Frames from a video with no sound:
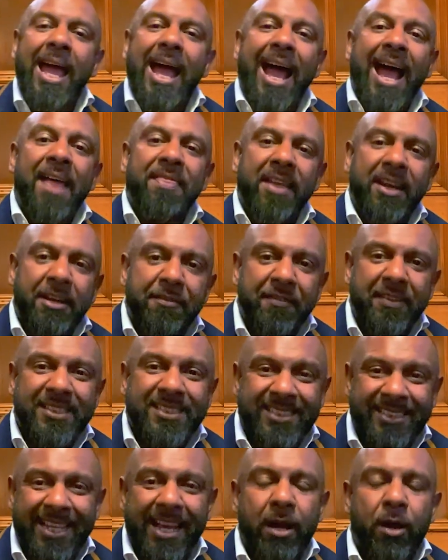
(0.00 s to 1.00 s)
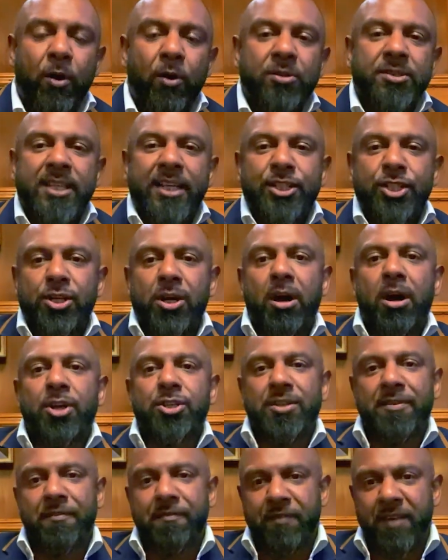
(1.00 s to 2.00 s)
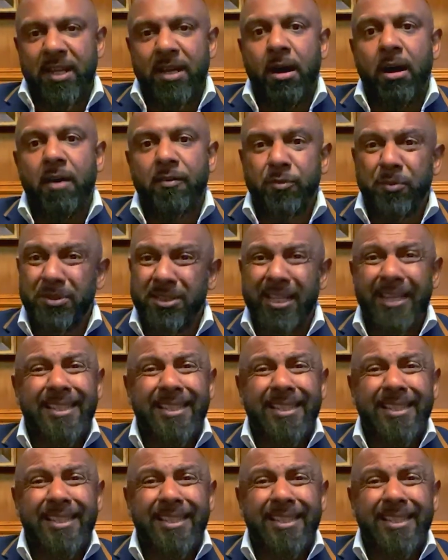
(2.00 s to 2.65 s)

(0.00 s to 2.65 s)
And then if it sells, they charge a fee afterwards.